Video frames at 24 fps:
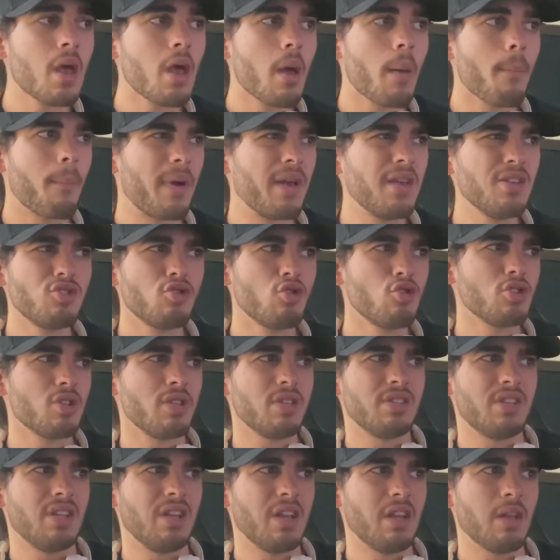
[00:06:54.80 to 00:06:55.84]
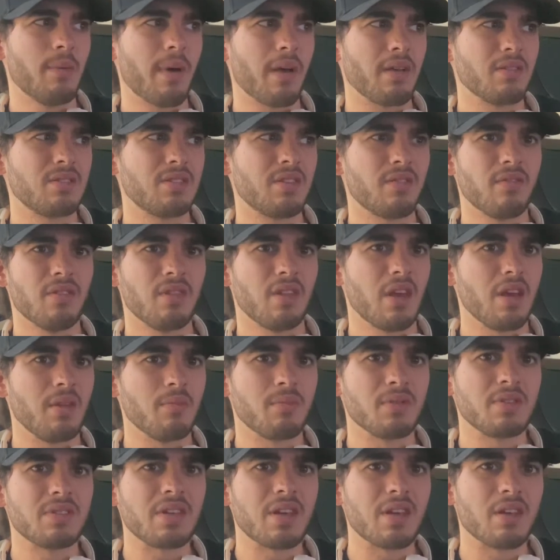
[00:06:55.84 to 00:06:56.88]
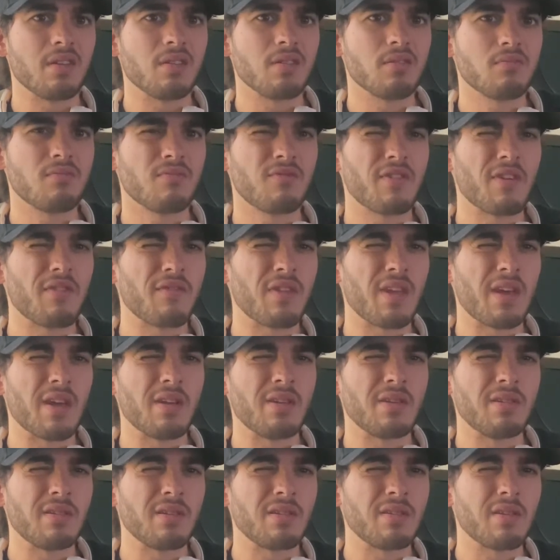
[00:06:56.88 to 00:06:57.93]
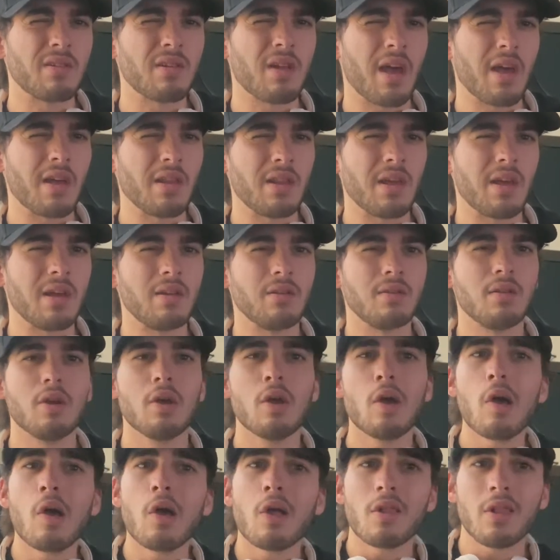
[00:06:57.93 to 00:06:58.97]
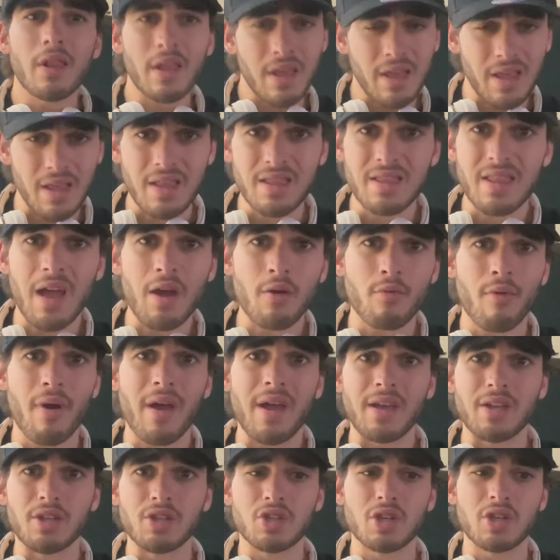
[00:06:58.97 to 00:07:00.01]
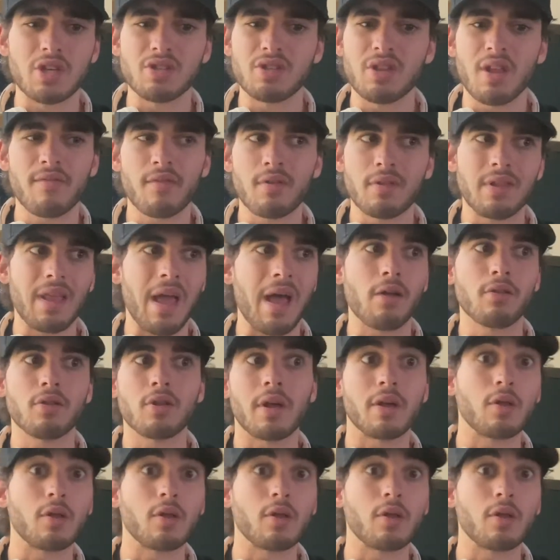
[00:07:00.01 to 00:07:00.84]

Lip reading: But he's usually sitting at about 17%, 15, 18. In that range, he's never down to like